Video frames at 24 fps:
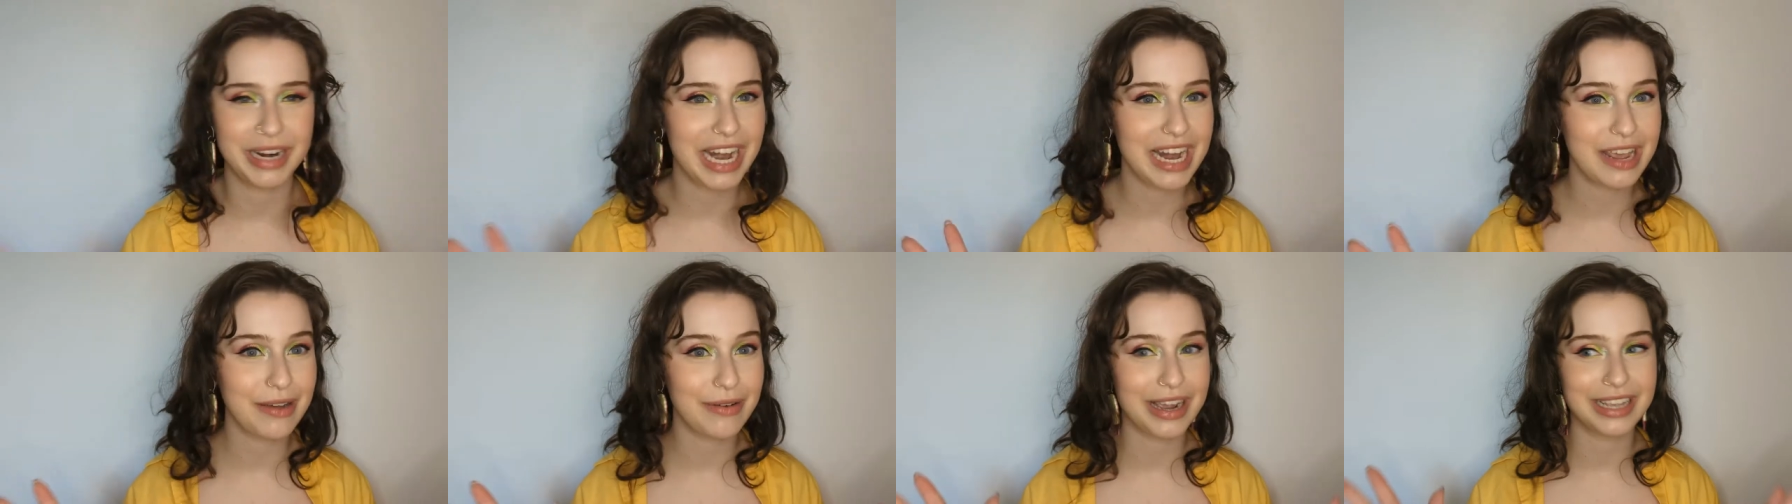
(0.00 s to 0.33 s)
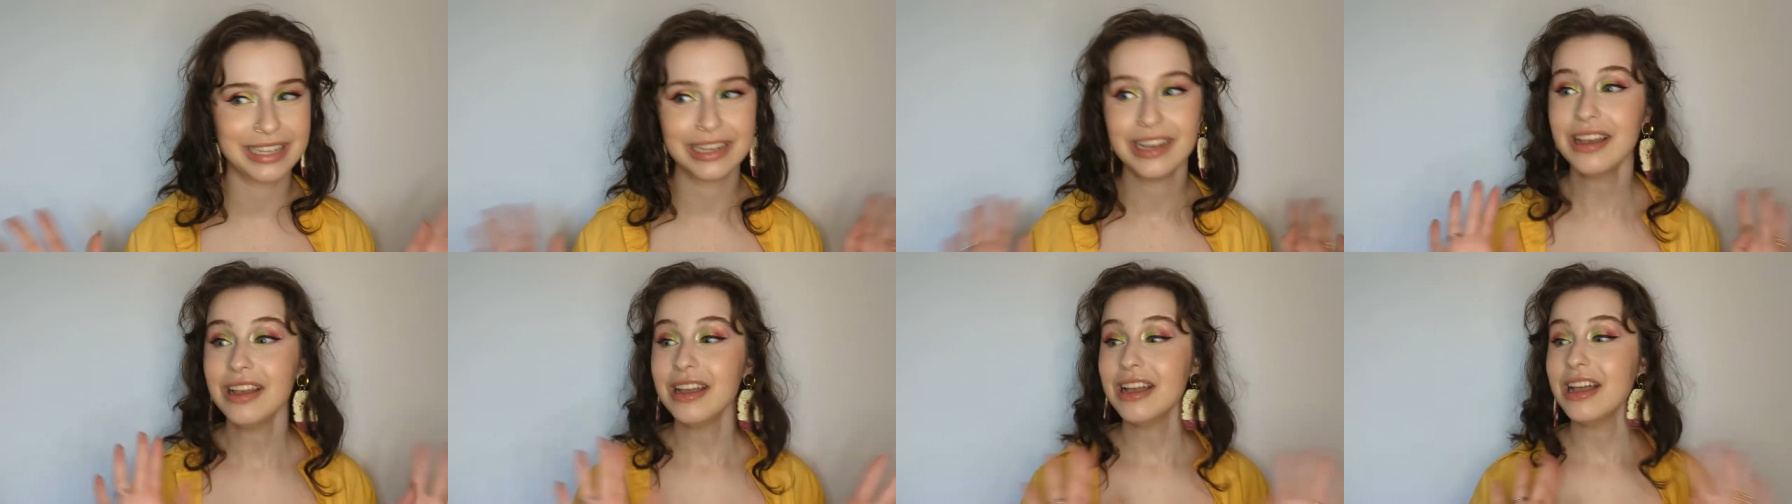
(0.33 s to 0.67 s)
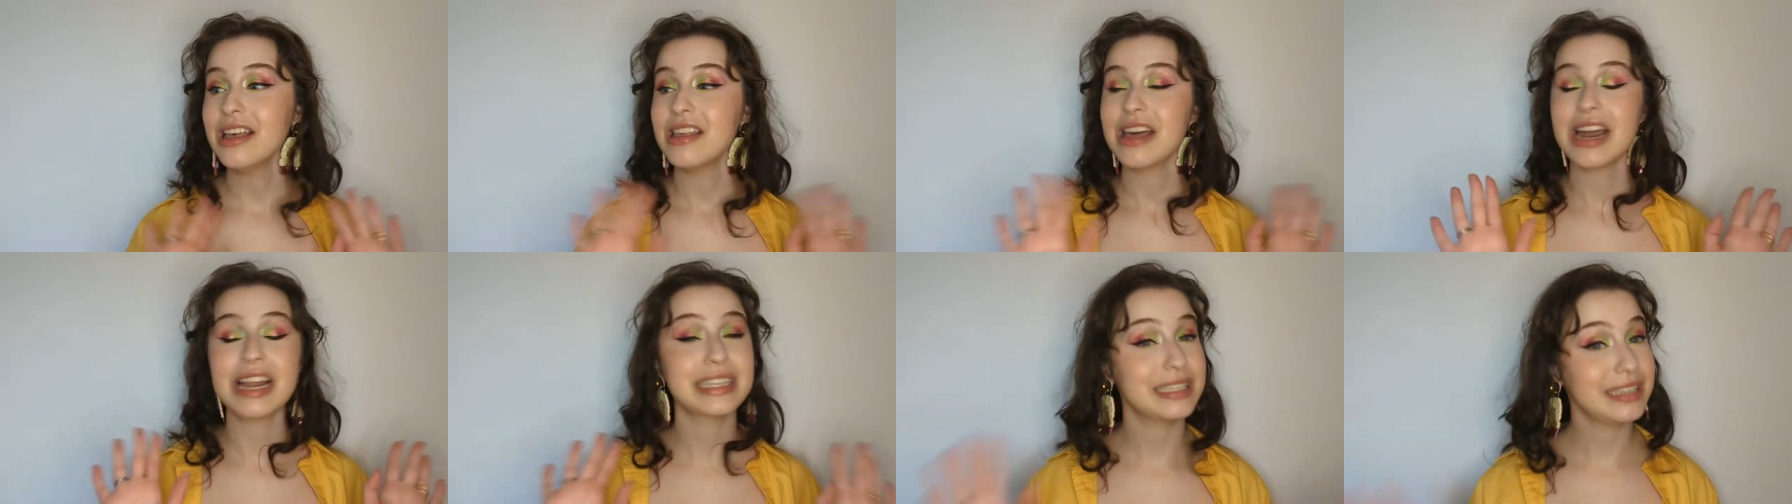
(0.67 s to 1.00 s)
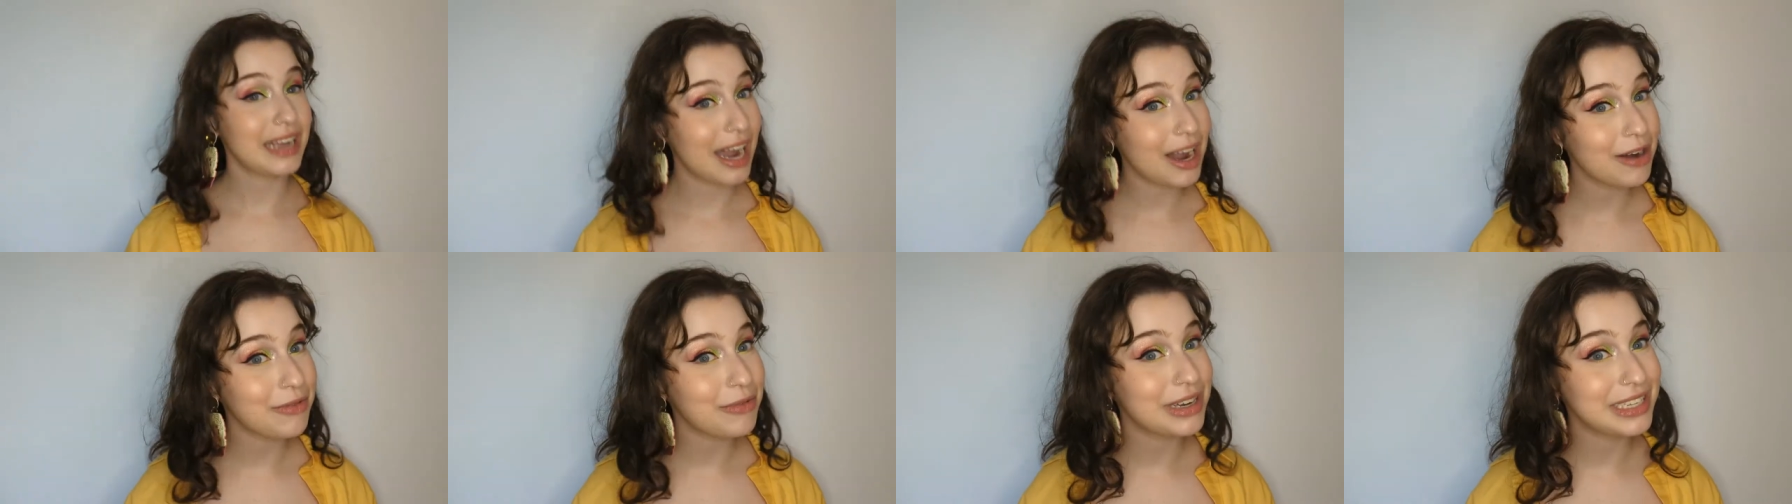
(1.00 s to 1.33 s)
But anyways, that is
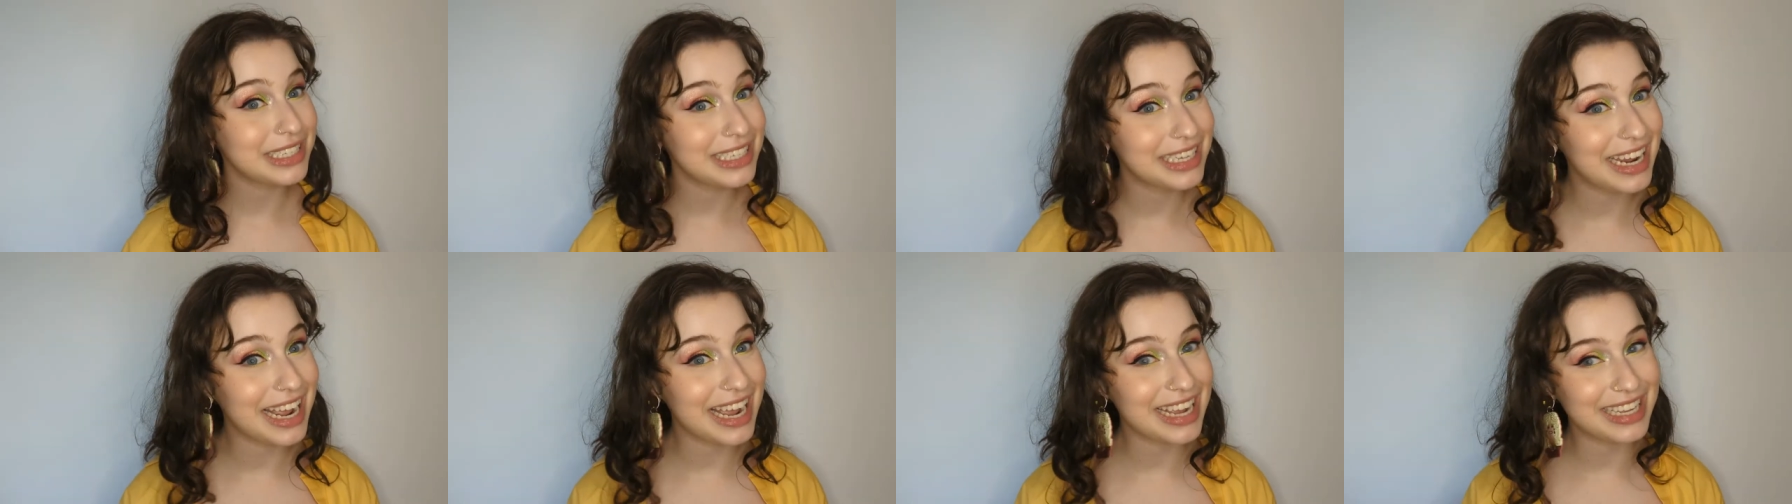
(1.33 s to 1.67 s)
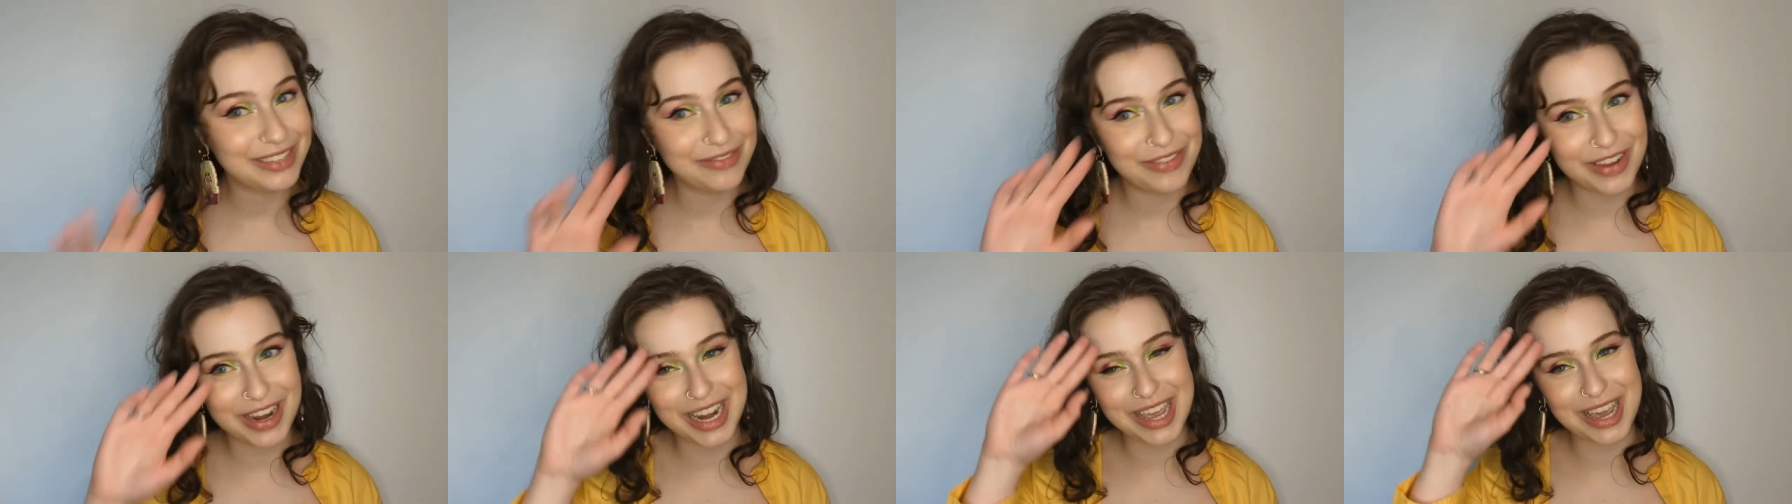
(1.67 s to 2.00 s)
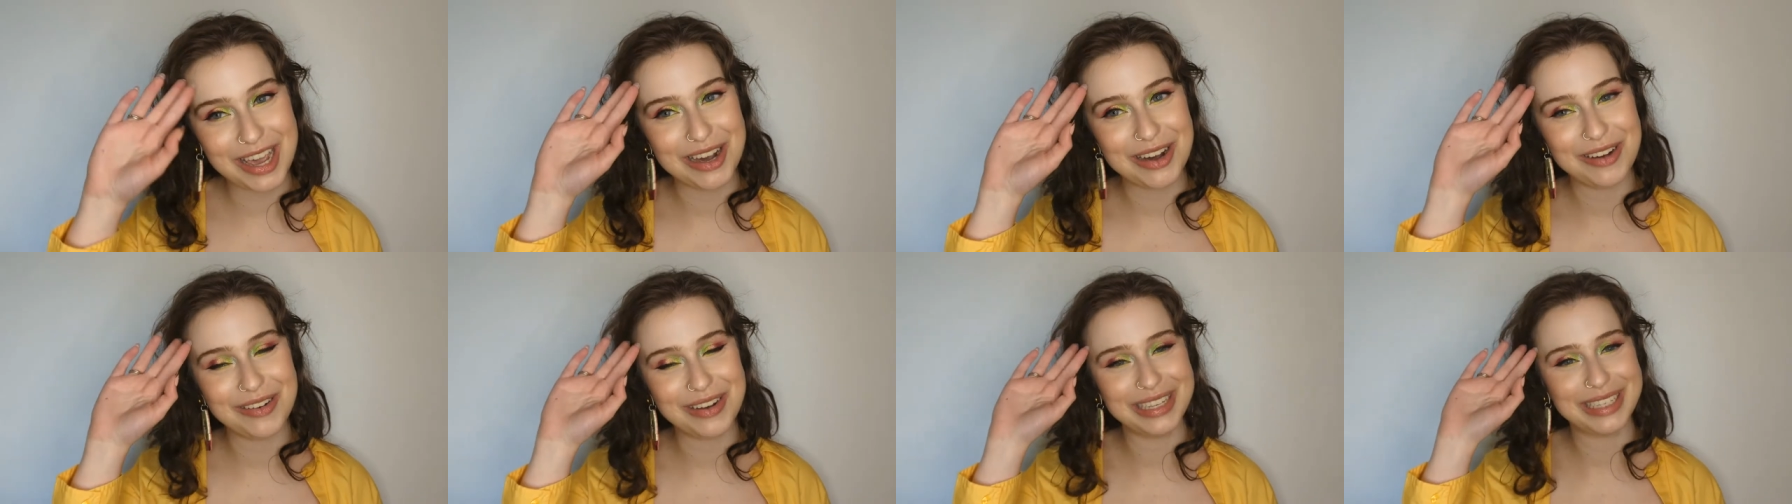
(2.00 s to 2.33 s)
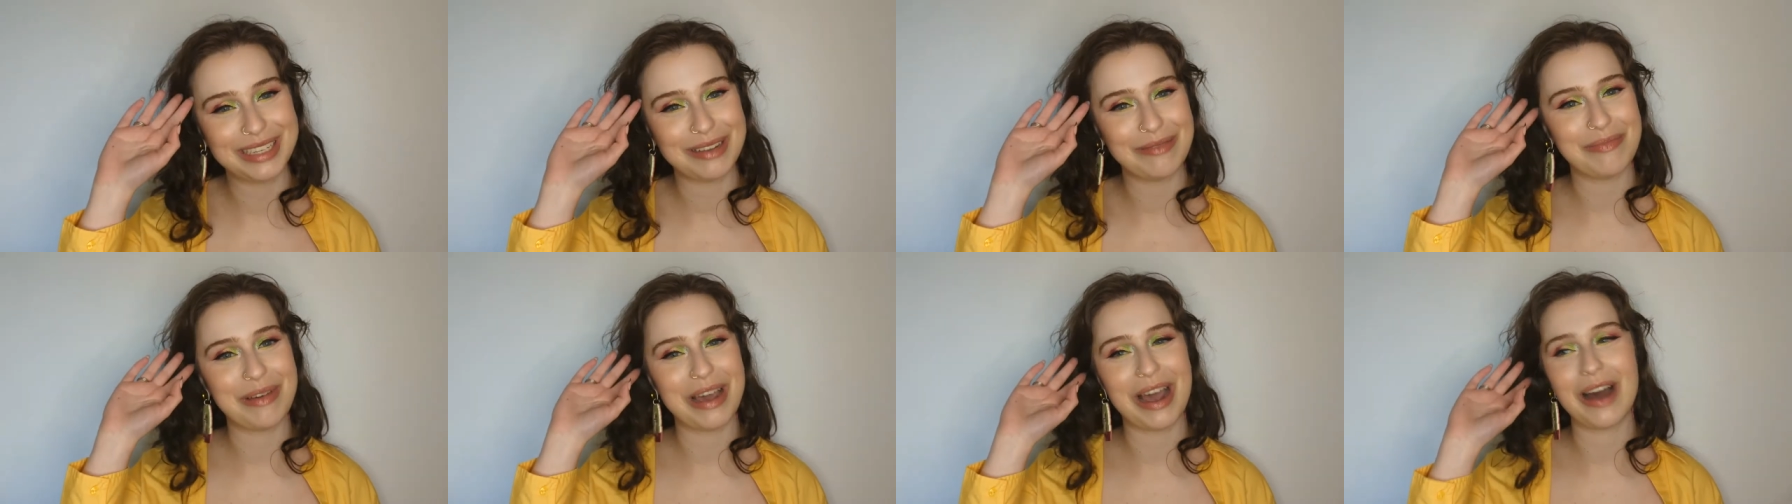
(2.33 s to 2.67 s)
not what today's video
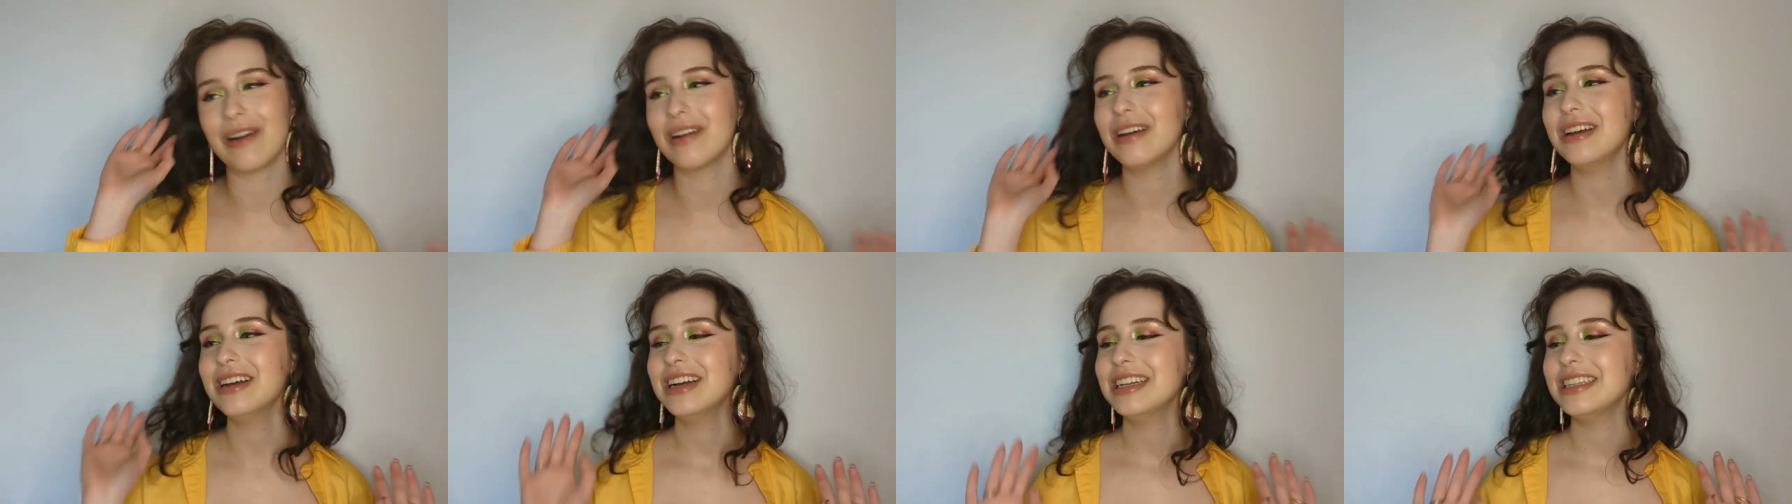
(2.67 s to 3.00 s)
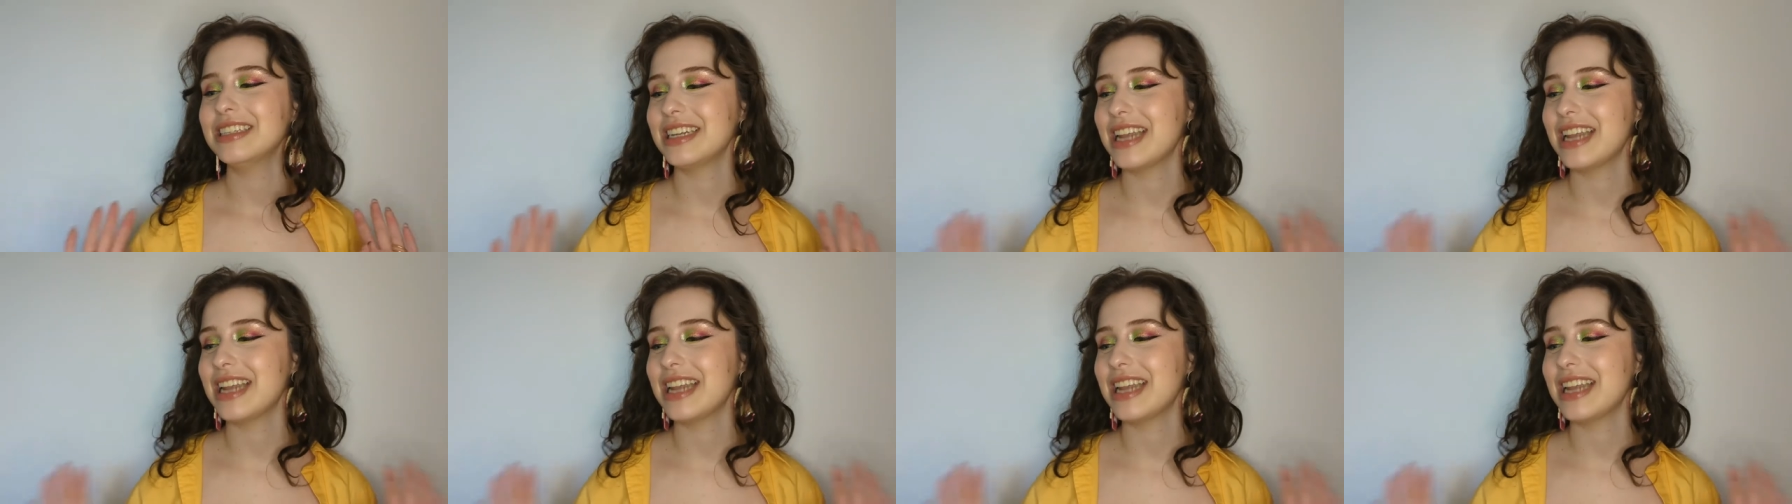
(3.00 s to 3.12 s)
is about.